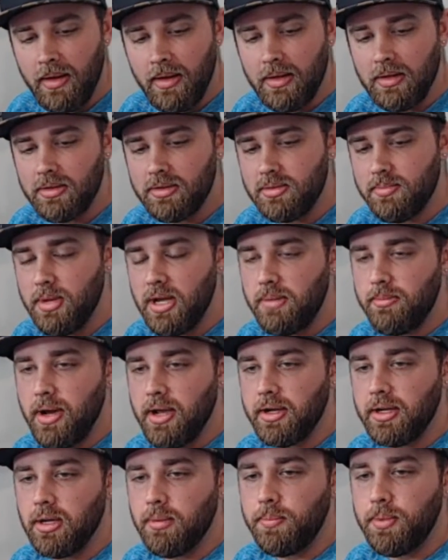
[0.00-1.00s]
It's made by a
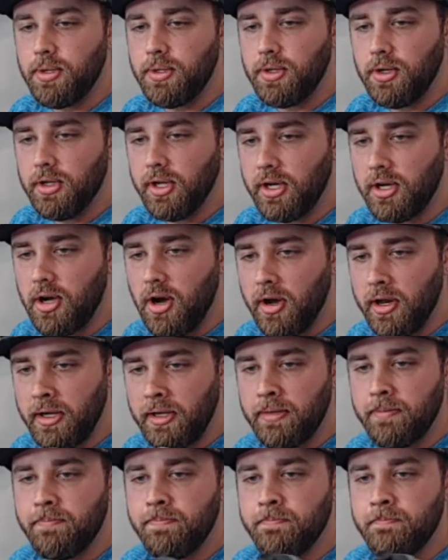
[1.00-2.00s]
company called
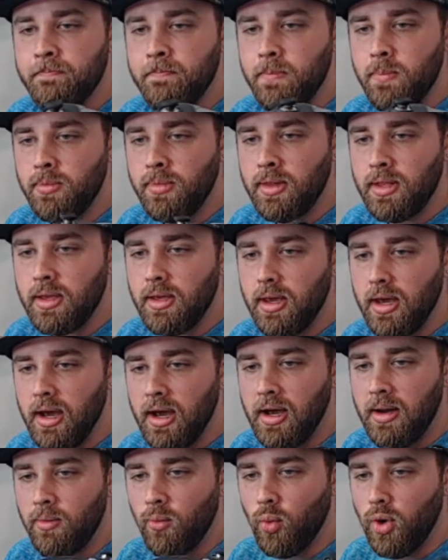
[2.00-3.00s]
Iconic.
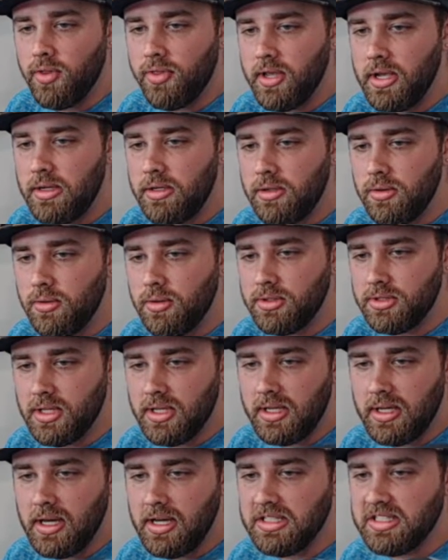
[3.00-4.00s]
What they do is they
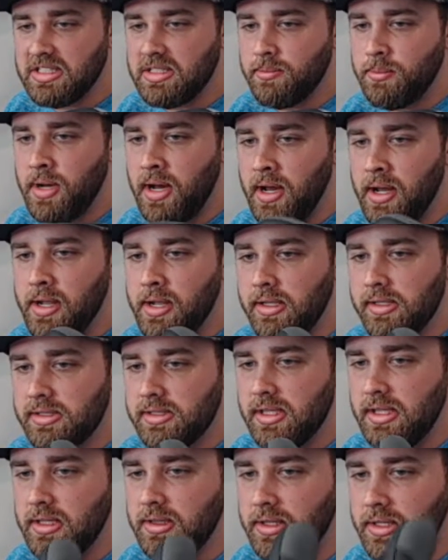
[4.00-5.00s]
customize
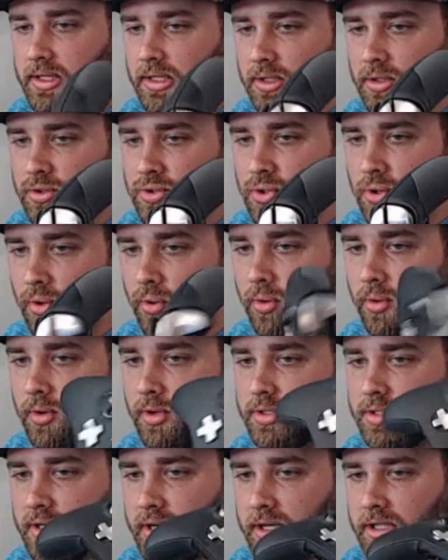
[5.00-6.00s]
Elite
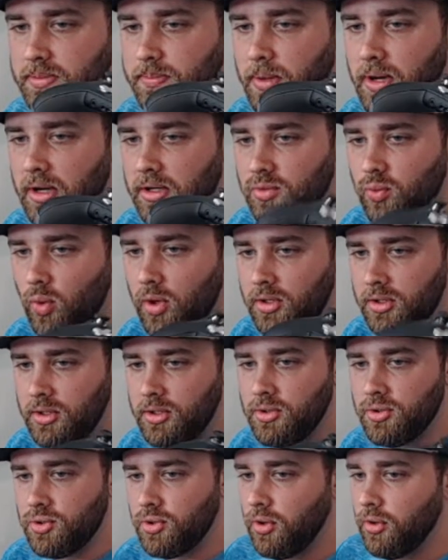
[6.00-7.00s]
controllers and Xbox One
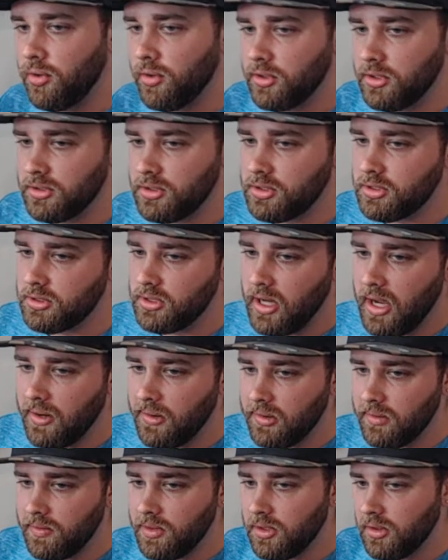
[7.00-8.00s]
controllers
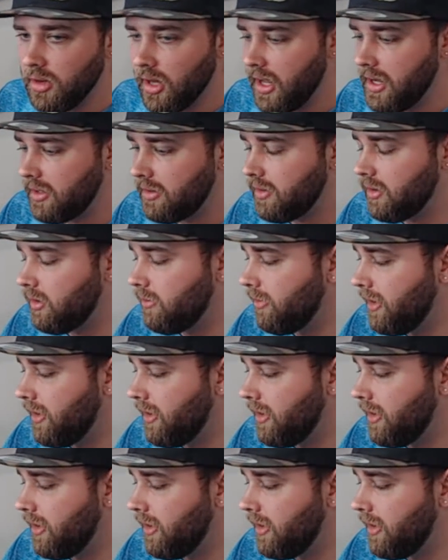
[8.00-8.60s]
however you'd like them.